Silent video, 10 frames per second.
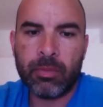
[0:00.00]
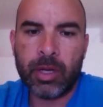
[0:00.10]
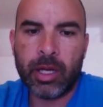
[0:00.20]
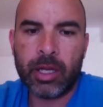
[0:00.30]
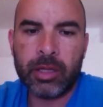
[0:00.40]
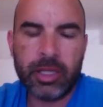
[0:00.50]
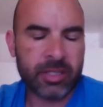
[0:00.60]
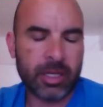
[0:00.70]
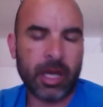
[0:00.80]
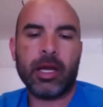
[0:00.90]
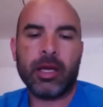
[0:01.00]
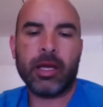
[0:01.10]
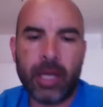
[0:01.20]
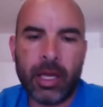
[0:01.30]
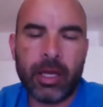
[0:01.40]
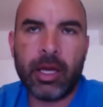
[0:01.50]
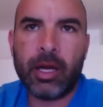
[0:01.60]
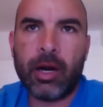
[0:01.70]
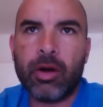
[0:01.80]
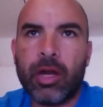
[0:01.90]
At least not
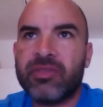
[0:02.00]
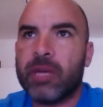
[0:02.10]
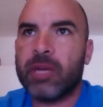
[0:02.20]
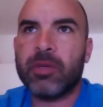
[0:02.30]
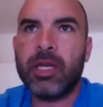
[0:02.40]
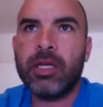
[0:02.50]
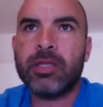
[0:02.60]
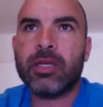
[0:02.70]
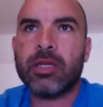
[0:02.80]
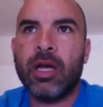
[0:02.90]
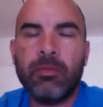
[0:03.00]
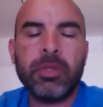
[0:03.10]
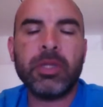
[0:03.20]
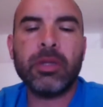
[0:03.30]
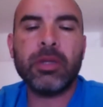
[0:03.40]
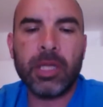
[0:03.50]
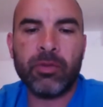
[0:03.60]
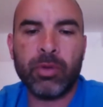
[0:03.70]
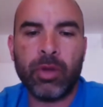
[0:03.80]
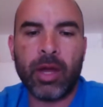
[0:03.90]
in our lifetimes. I mean, it is
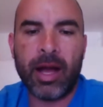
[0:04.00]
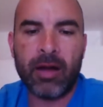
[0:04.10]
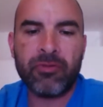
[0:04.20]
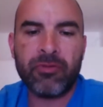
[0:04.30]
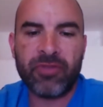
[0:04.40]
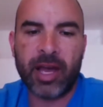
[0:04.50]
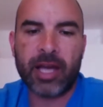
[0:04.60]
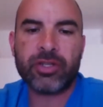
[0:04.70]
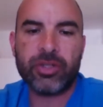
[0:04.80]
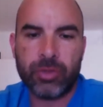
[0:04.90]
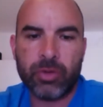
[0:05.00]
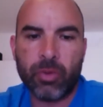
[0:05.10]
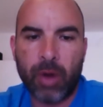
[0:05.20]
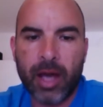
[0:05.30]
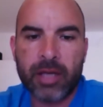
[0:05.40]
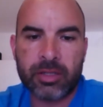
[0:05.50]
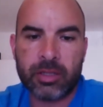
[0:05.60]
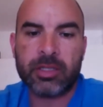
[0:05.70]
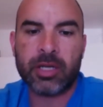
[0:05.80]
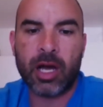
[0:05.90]
unbelievable how fast you can rise to
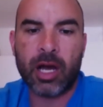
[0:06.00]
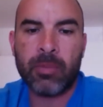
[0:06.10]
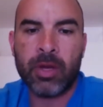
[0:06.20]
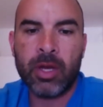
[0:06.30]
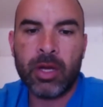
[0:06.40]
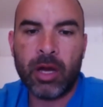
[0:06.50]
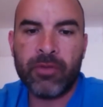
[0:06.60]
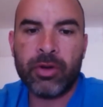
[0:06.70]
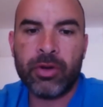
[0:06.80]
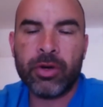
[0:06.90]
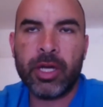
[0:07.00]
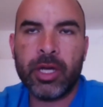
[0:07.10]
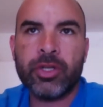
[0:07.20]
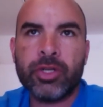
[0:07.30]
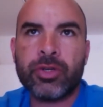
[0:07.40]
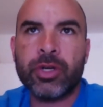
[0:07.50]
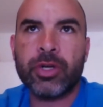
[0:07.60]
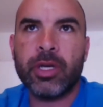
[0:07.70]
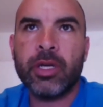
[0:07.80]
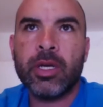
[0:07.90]
the top of your
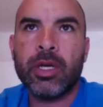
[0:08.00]
industry